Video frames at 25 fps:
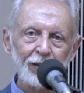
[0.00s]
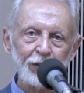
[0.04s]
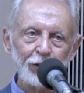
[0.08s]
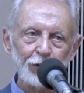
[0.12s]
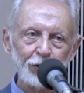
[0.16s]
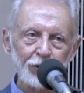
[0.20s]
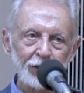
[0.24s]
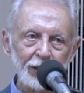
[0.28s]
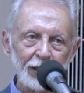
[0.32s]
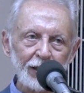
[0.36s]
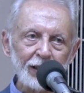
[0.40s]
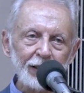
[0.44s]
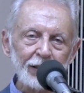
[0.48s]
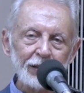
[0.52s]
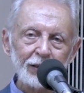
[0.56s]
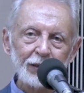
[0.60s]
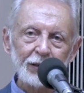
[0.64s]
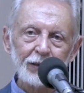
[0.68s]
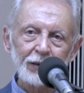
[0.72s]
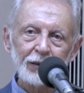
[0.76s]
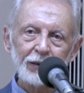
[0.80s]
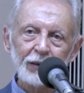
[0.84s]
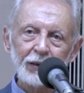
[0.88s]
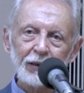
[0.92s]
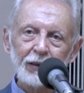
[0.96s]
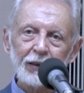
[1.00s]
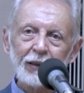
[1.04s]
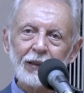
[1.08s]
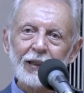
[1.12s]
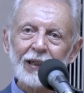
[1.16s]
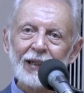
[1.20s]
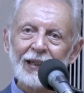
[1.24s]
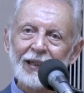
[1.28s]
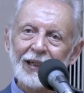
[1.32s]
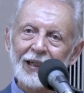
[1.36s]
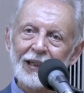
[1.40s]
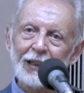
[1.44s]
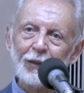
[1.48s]
yoga,
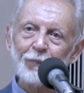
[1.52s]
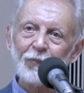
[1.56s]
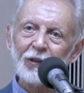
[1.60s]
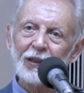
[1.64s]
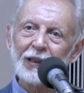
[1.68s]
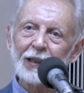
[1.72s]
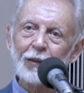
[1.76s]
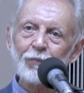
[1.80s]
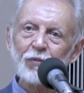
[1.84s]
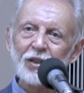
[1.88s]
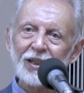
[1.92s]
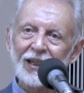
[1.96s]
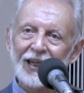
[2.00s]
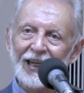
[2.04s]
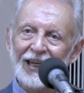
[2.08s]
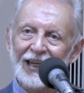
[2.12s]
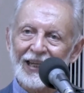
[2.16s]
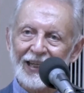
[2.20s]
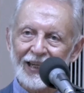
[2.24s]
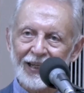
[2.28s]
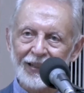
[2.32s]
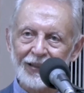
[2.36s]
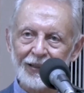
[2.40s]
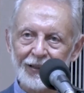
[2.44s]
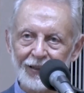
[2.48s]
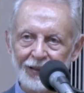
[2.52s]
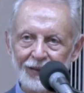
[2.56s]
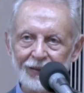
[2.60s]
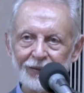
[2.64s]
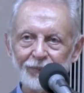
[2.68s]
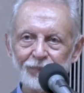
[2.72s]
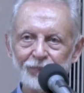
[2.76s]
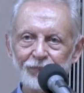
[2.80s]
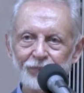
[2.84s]
really becomes integral.